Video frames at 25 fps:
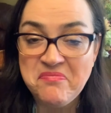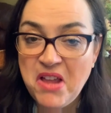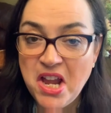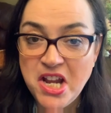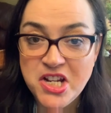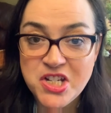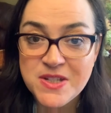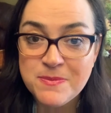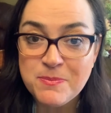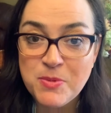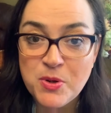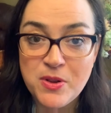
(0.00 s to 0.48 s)
I
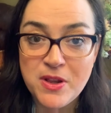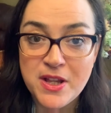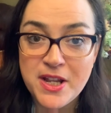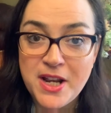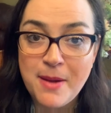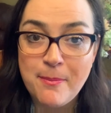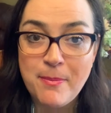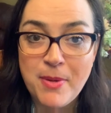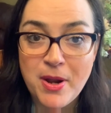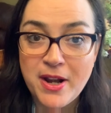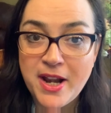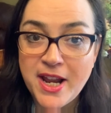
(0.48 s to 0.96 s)
just pull it
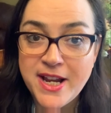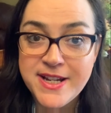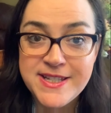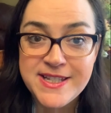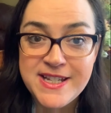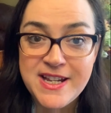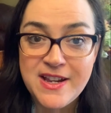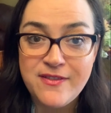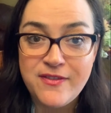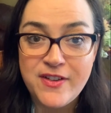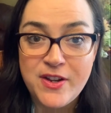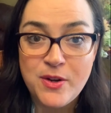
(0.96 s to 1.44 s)
up on
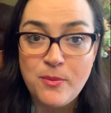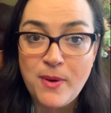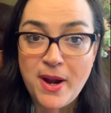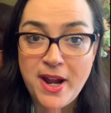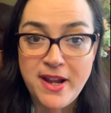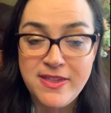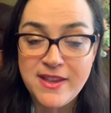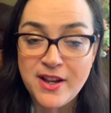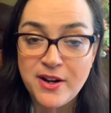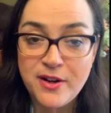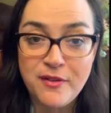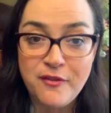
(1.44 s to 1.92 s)
ICEV
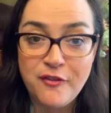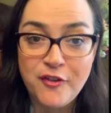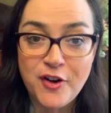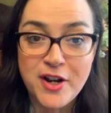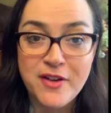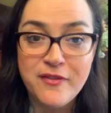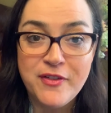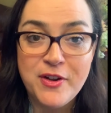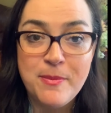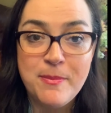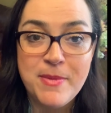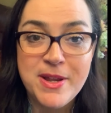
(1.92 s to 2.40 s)
right there in front
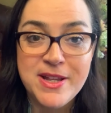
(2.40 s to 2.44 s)
of them.